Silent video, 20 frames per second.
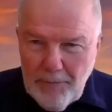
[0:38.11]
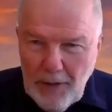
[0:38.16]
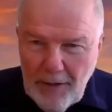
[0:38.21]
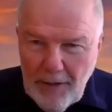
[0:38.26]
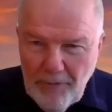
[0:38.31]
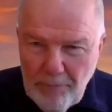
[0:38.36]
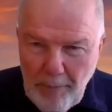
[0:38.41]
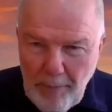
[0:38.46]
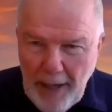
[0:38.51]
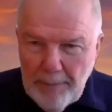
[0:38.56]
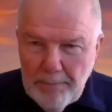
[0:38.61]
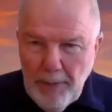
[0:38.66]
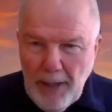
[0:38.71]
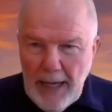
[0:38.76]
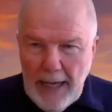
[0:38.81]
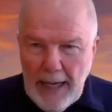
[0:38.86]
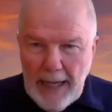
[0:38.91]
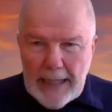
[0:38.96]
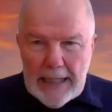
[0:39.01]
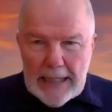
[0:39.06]
give my
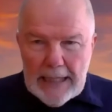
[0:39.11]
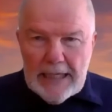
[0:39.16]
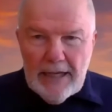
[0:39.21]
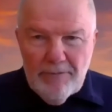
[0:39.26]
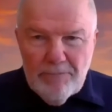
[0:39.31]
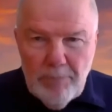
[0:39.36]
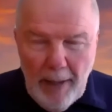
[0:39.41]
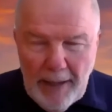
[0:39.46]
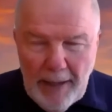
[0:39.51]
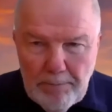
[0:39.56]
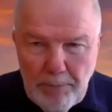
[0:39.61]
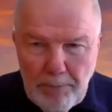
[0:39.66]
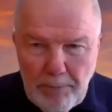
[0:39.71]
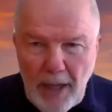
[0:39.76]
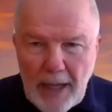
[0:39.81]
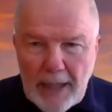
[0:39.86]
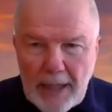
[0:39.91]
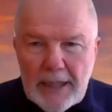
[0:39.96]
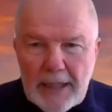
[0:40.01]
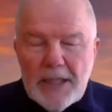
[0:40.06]
body, give my
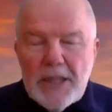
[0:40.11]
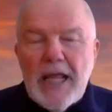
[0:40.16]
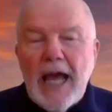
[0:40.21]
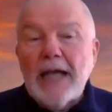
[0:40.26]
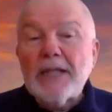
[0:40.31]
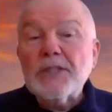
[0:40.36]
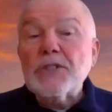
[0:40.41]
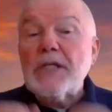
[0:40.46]
blood in that